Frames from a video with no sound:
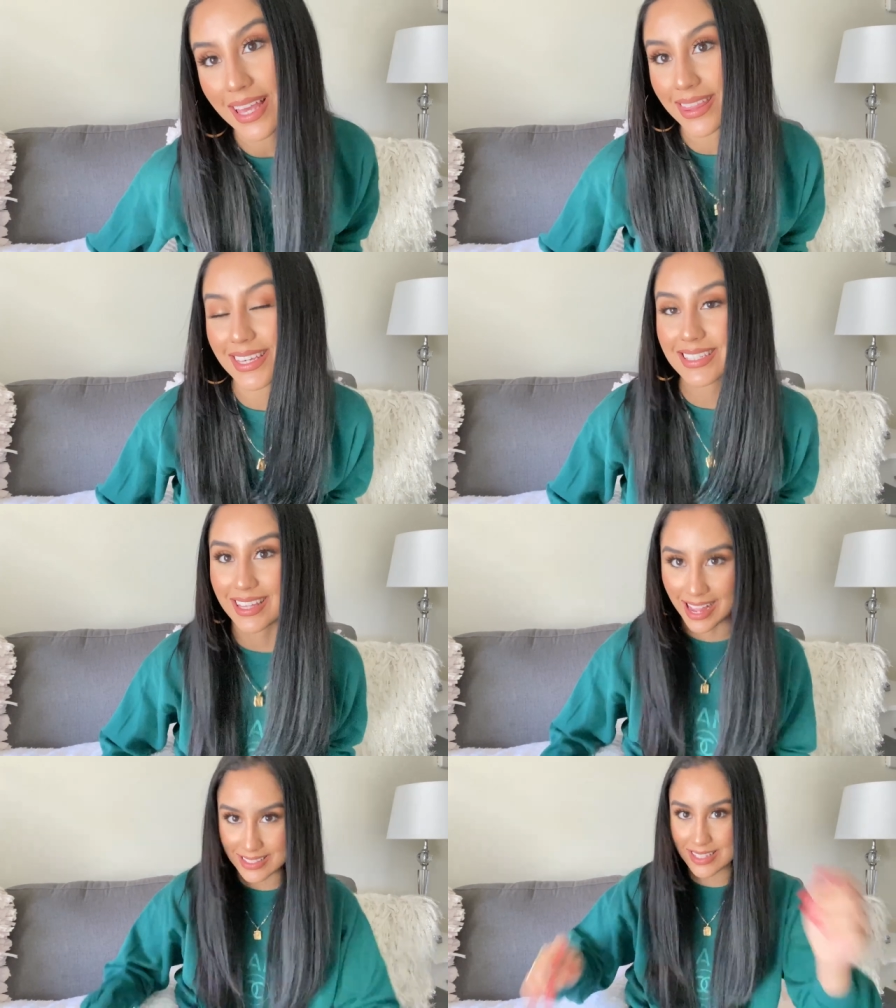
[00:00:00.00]

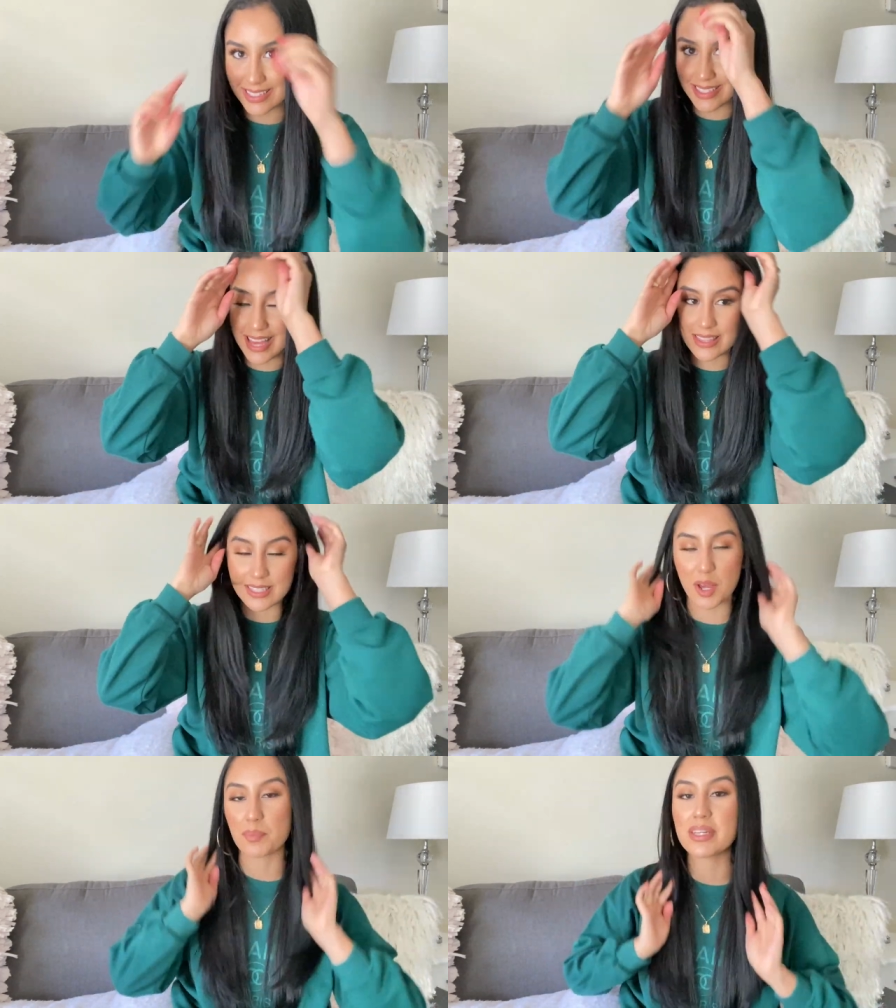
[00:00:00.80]
glasses that this
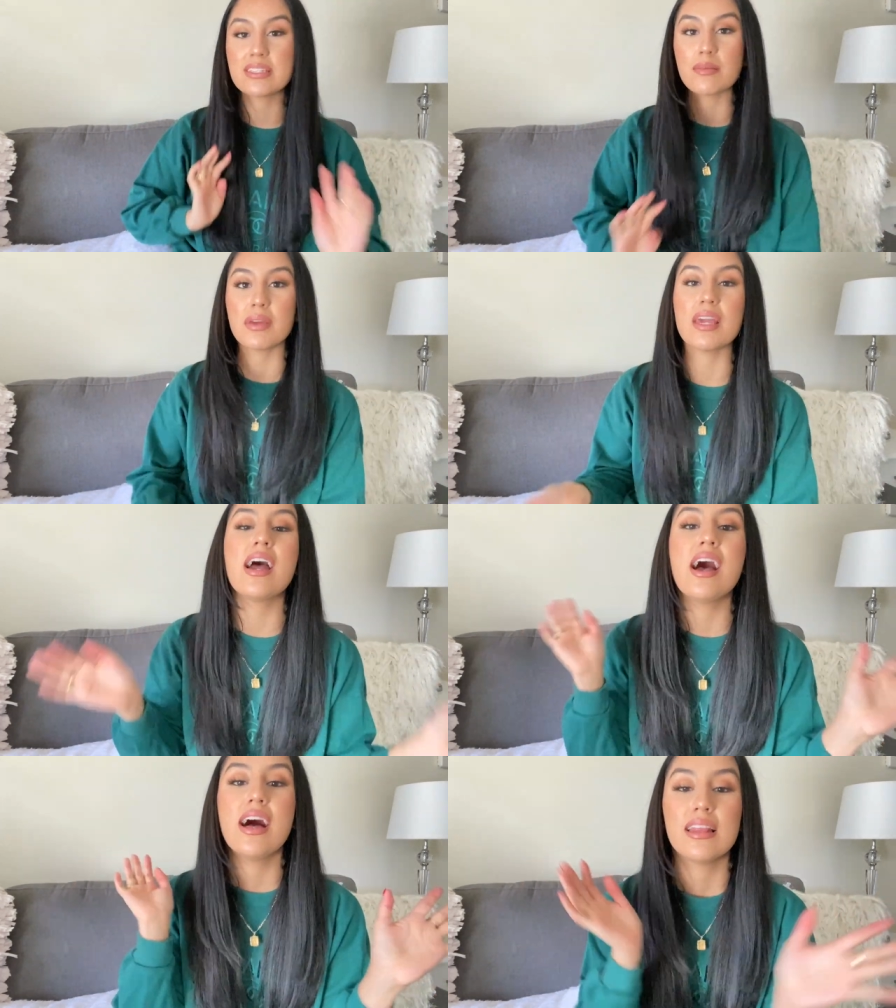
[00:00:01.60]
company sent me.
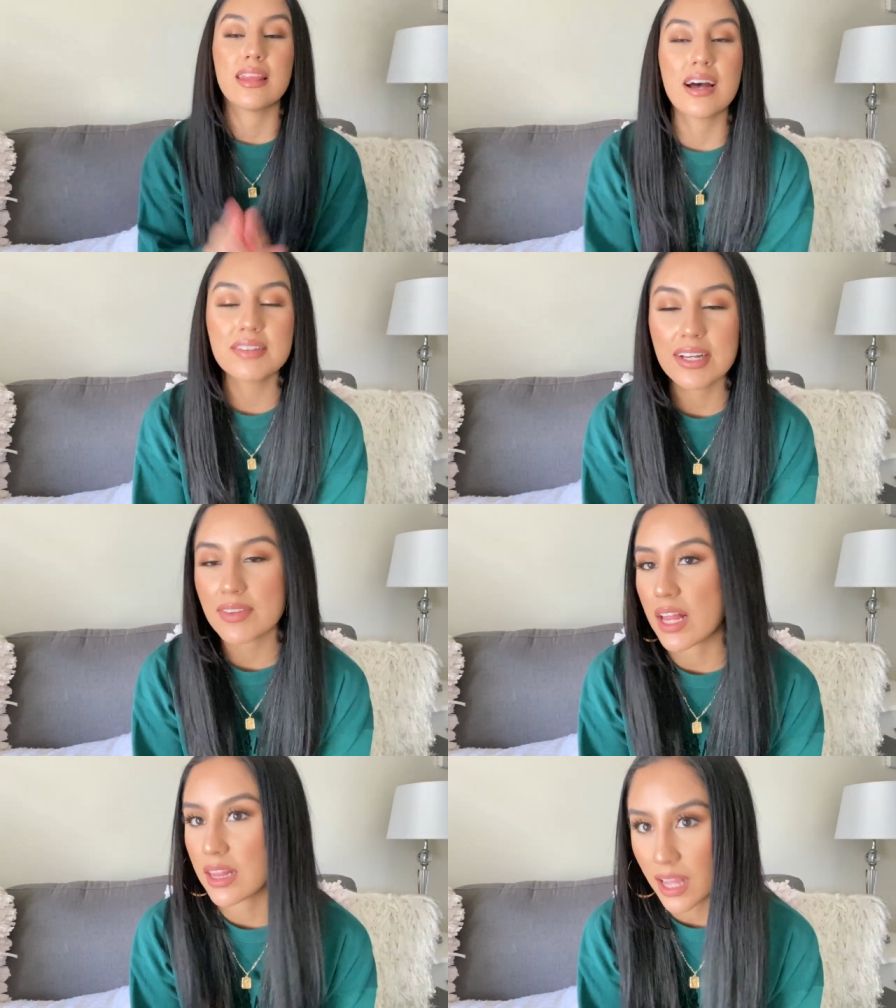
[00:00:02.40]
Love, love,
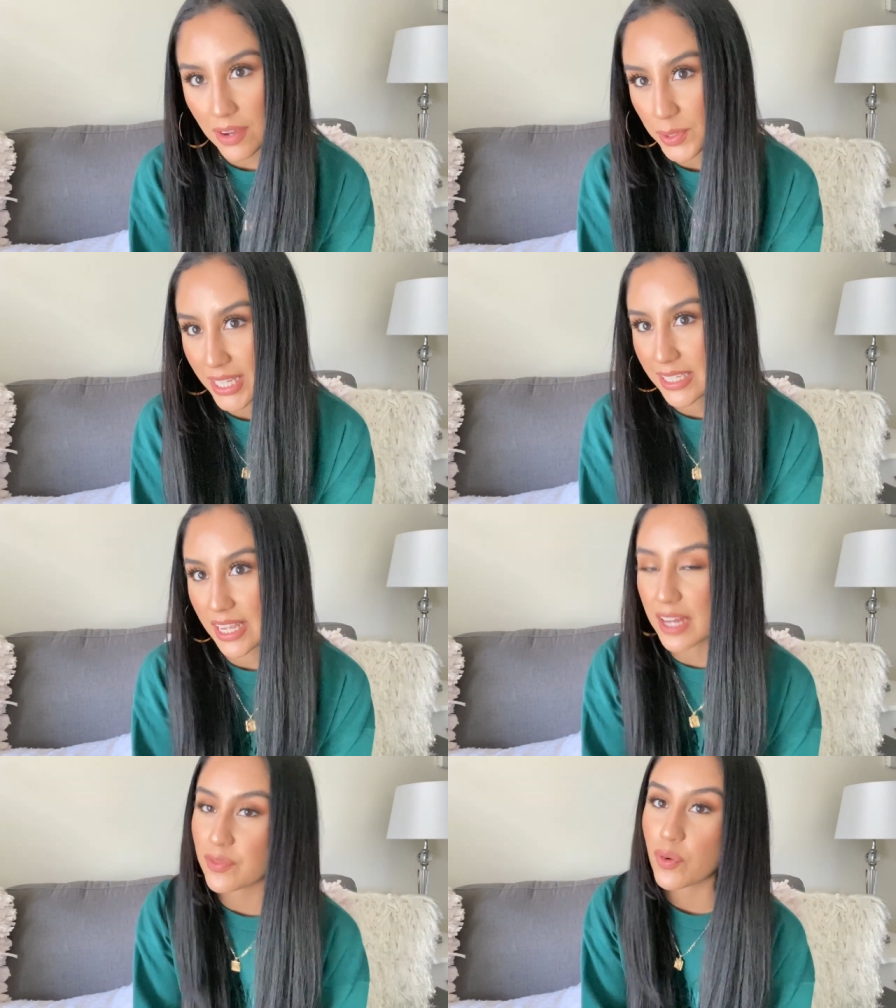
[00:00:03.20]
love what they stand
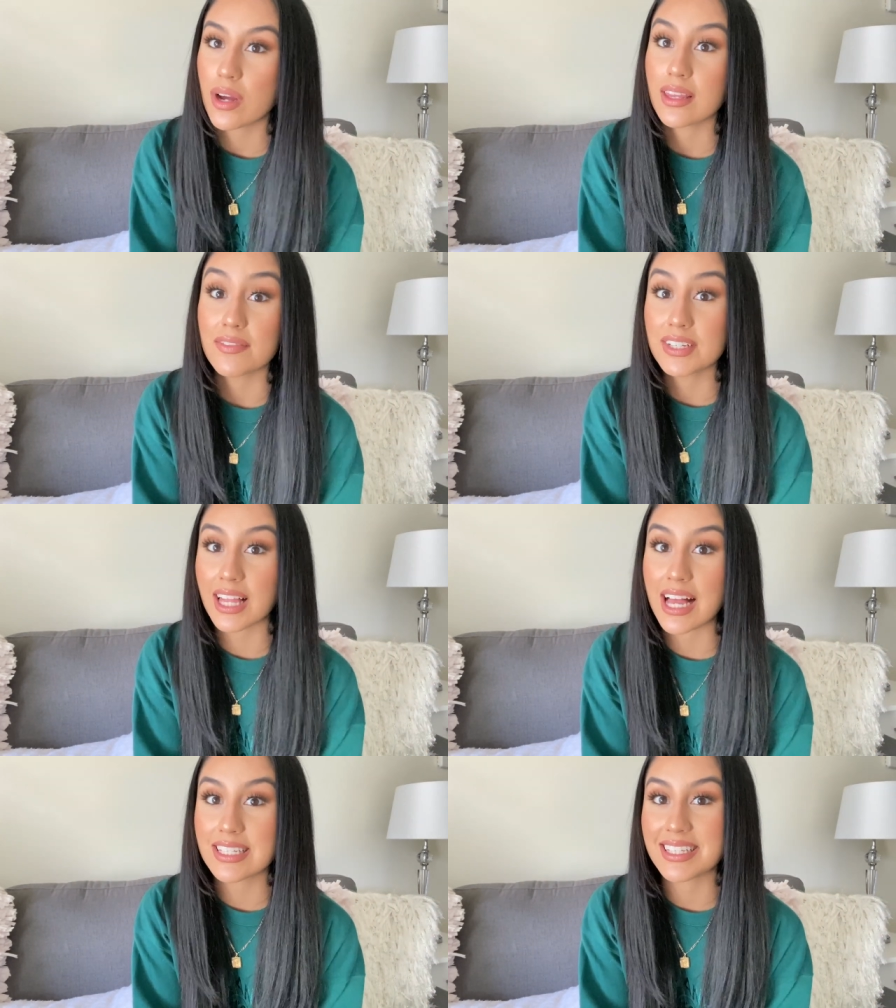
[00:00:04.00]
for. Love the
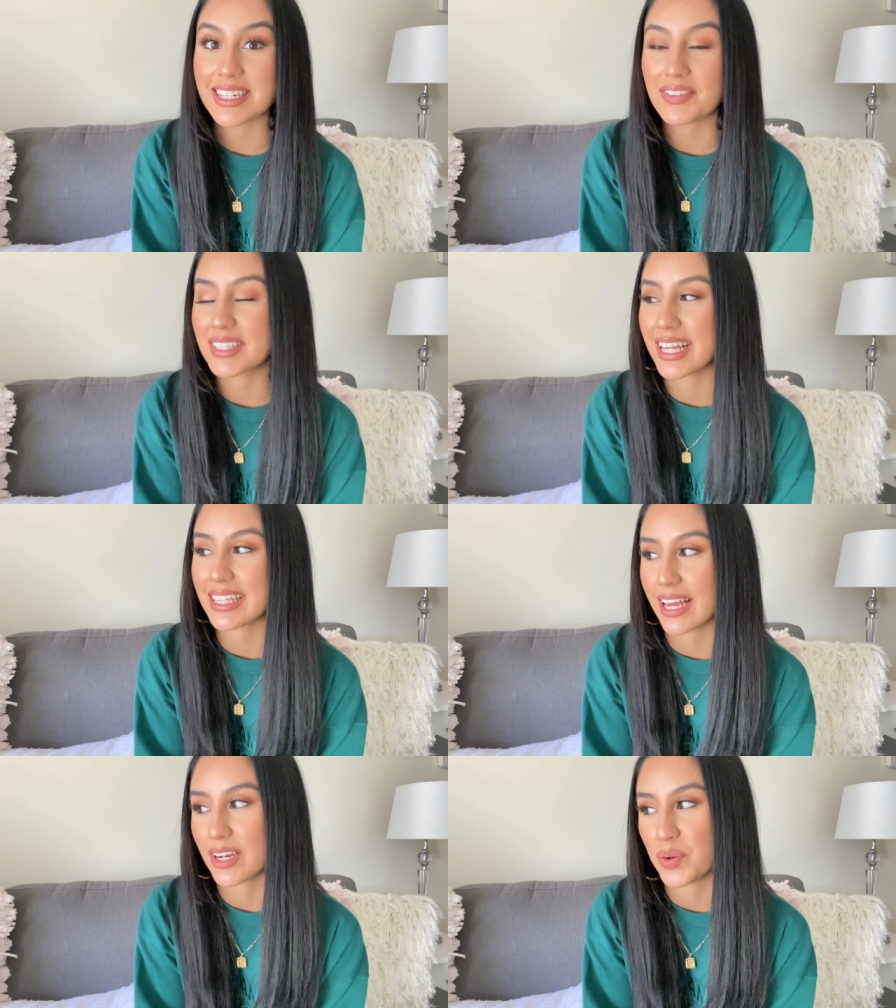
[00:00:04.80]
glasses and everything like
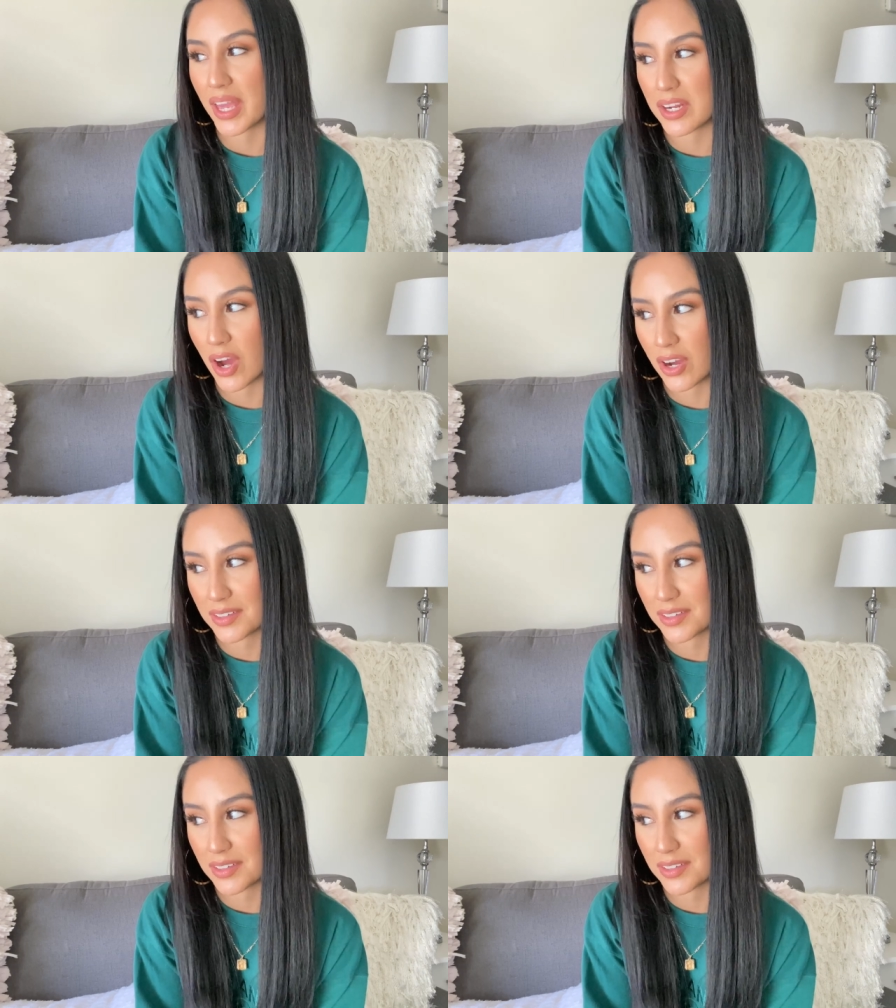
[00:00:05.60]
that. Okay, dog.